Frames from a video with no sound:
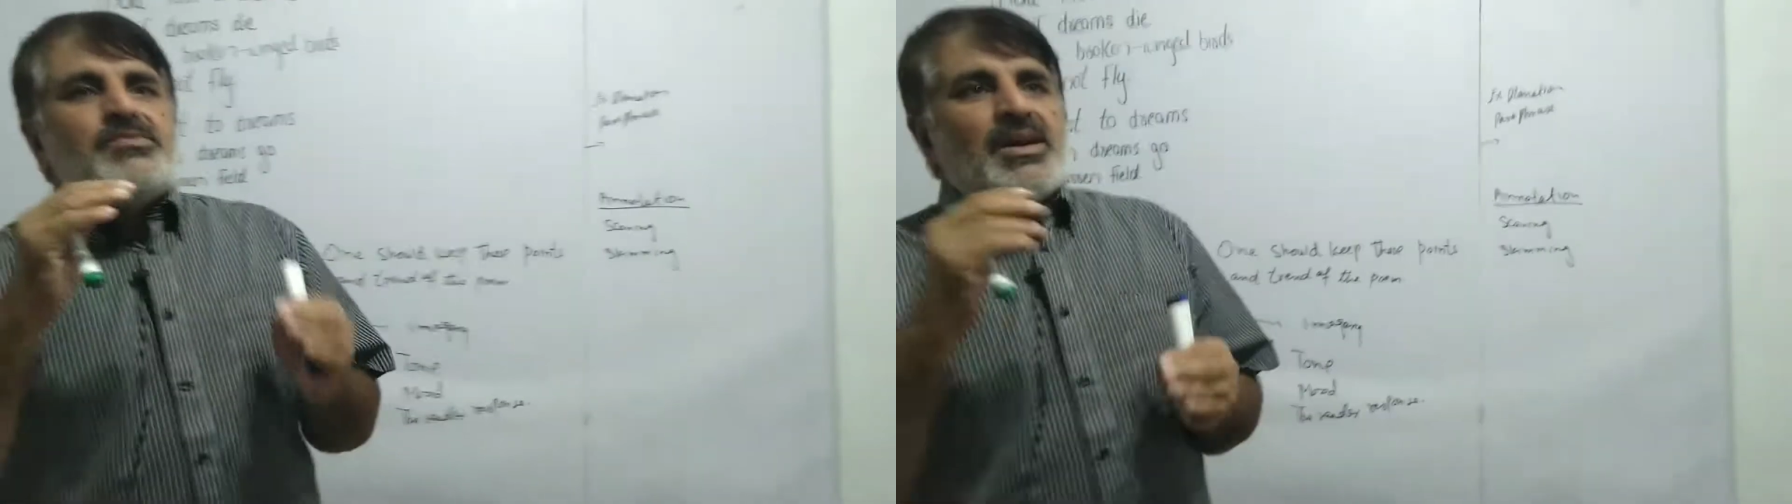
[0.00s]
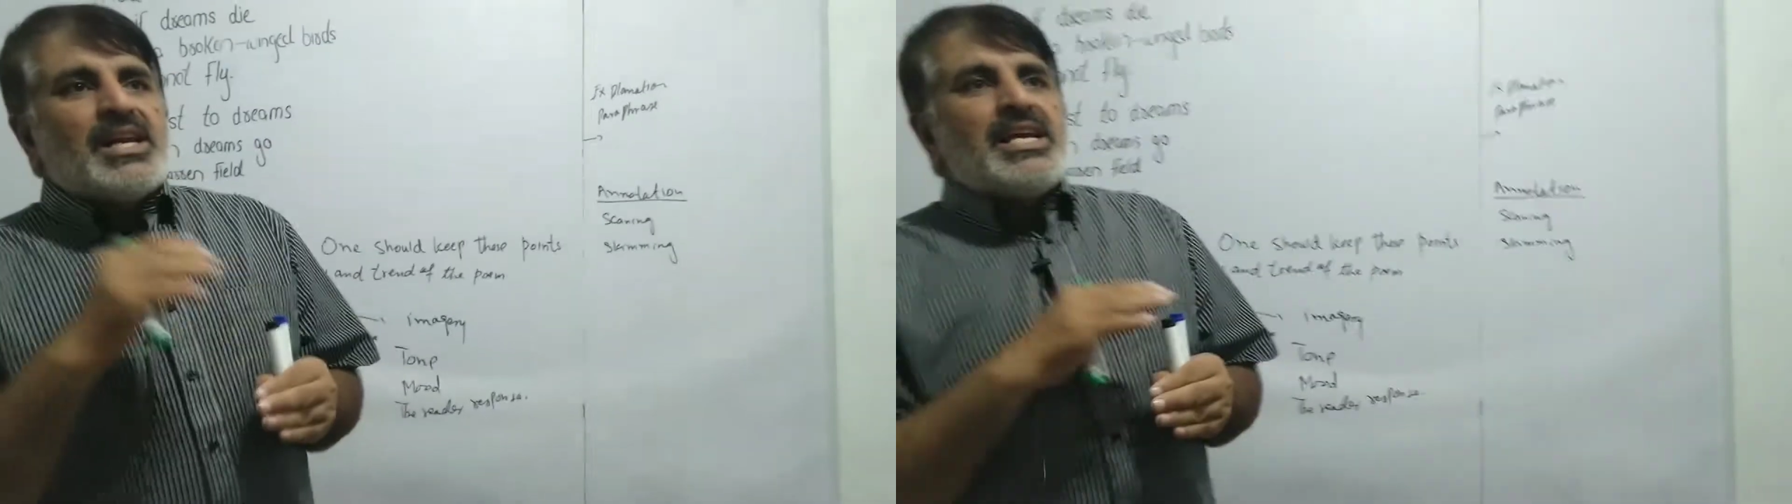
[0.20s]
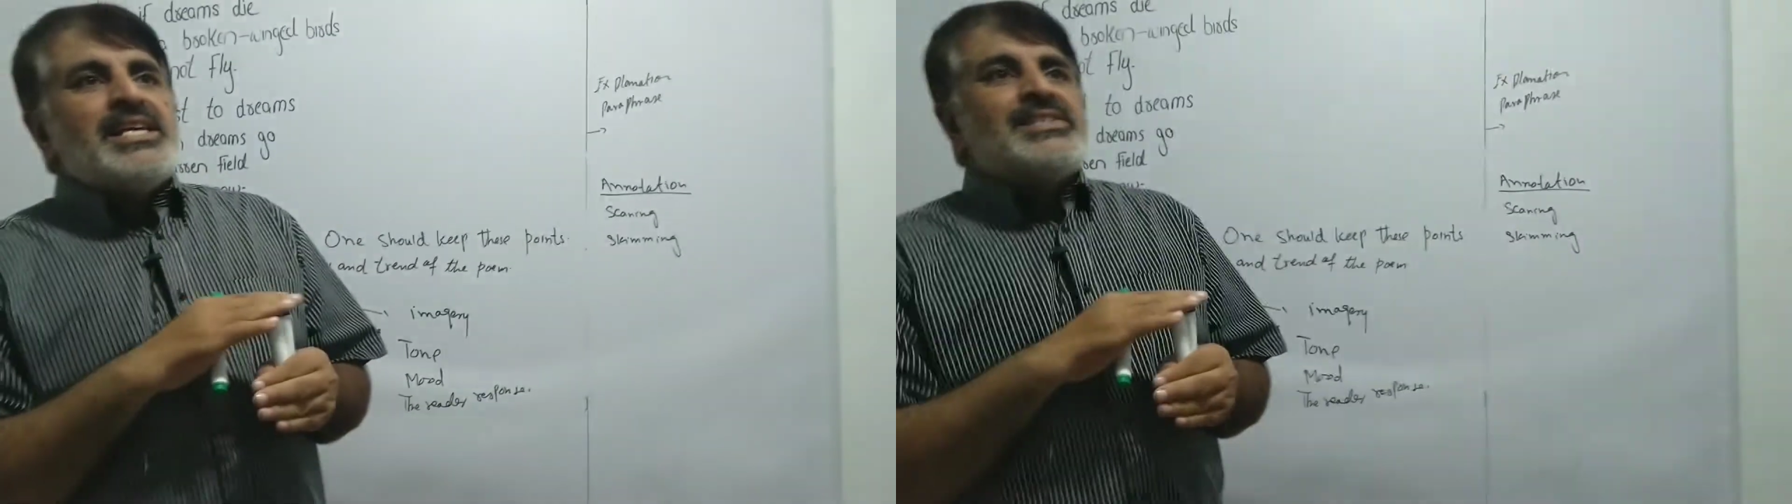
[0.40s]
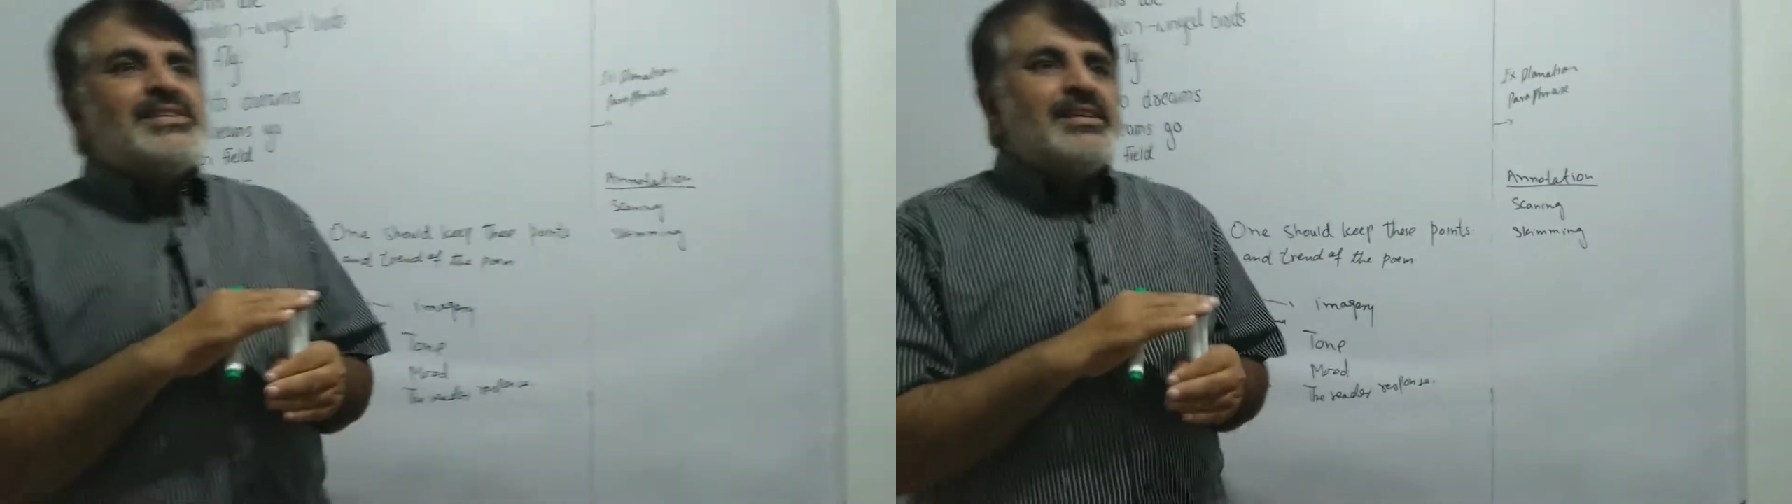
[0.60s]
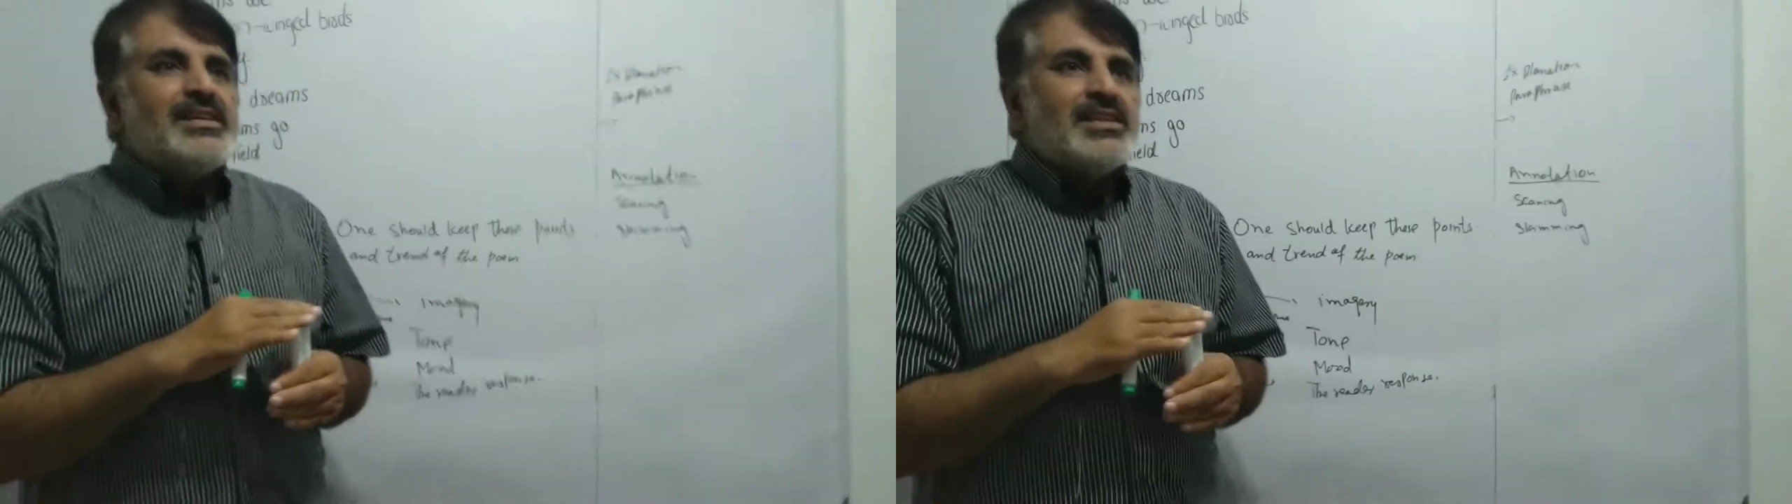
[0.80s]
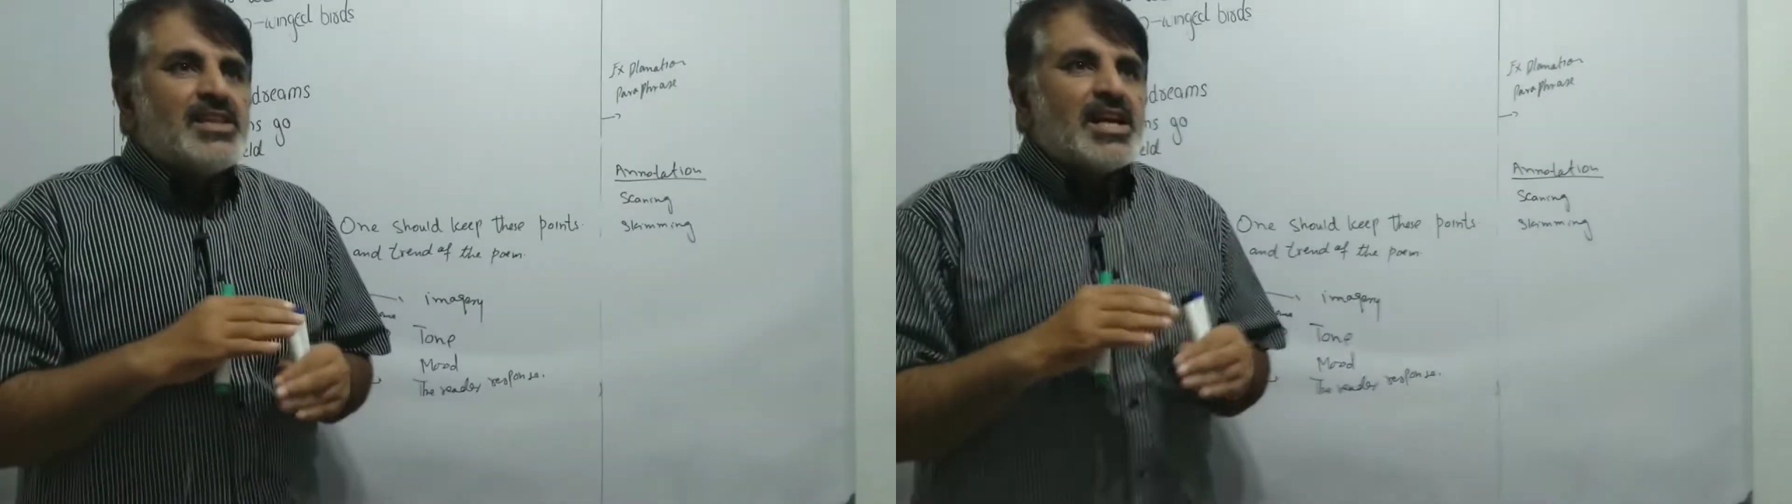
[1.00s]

far as